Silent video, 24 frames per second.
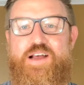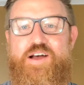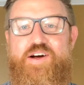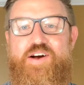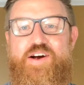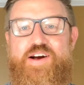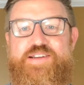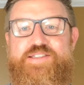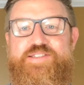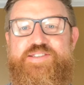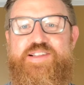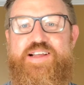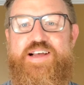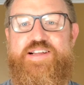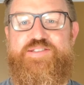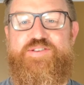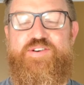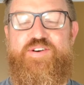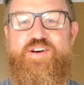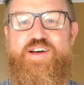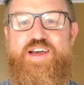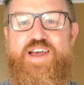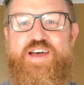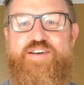All right, so that's
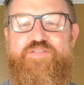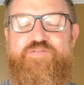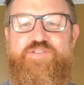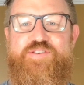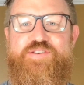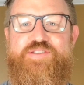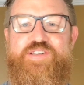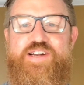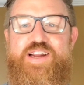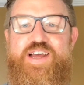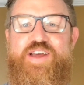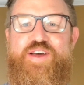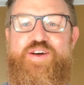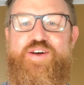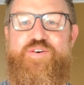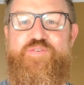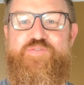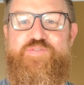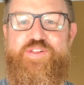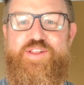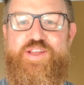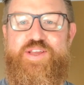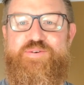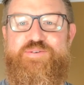all I have for today.
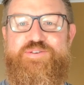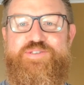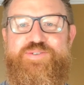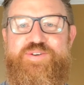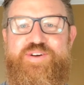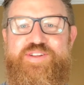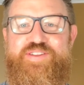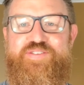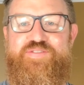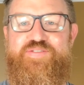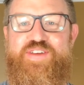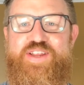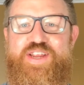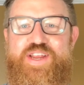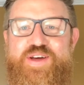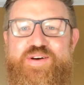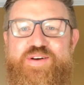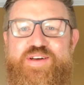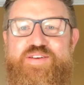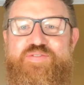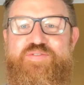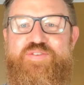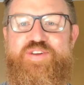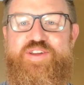Hopefully you enjoyed the video.
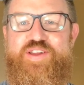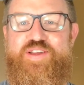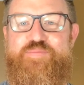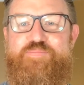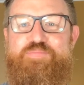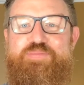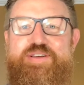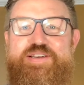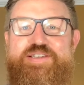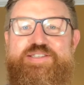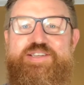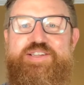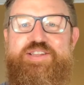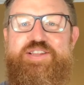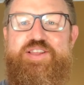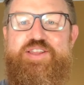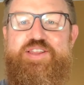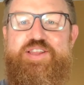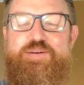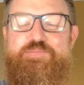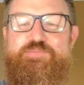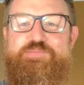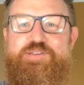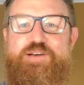If you did, please hit the
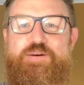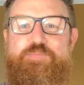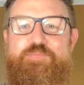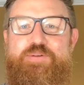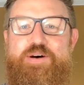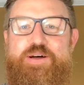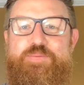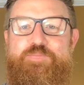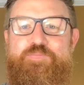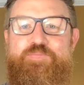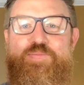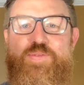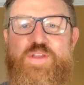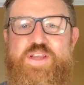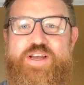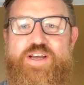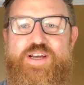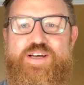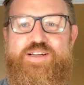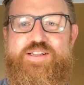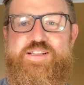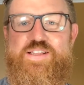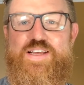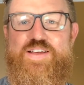thumbs up button,
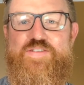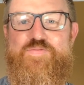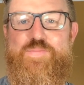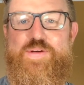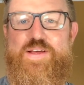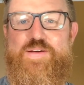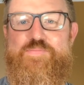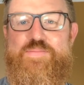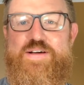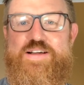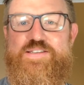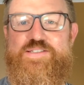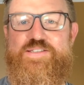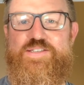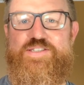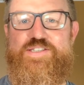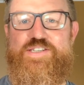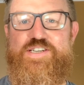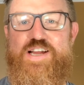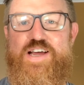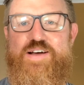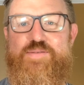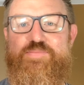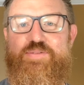leave me a message
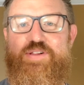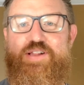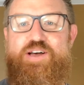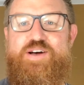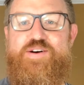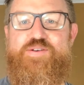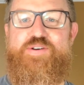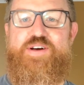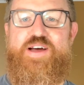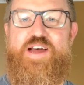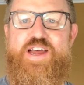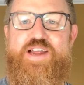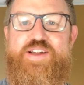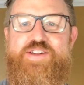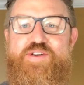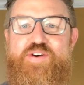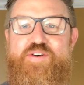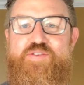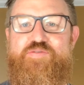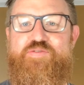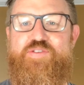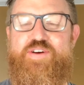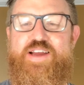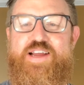down below, and
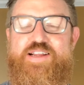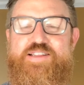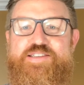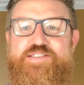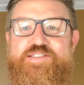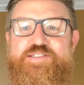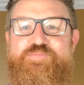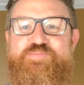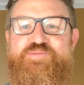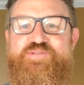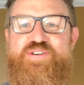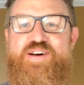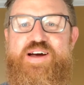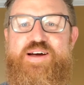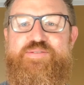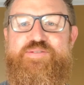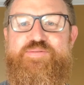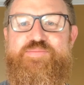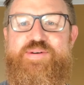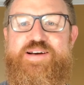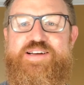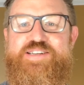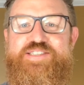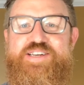don't forget to subscribe to
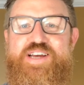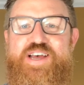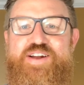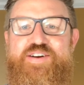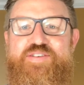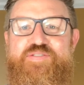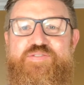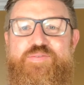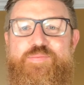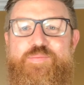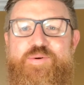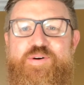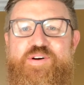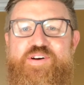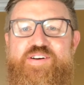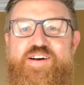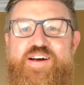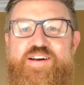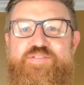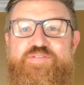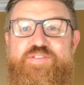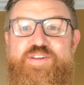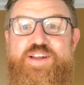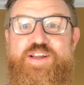my channel for more
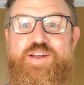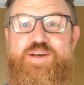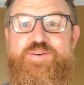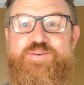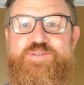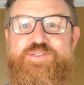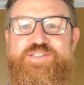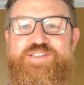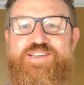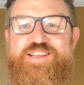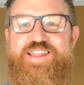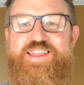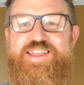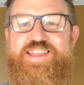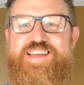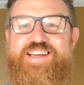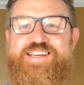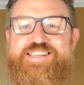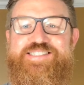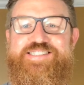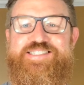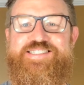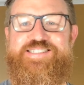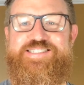great videos.
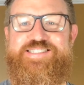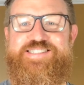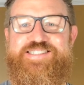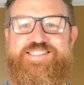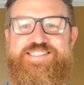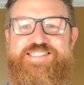Thanks.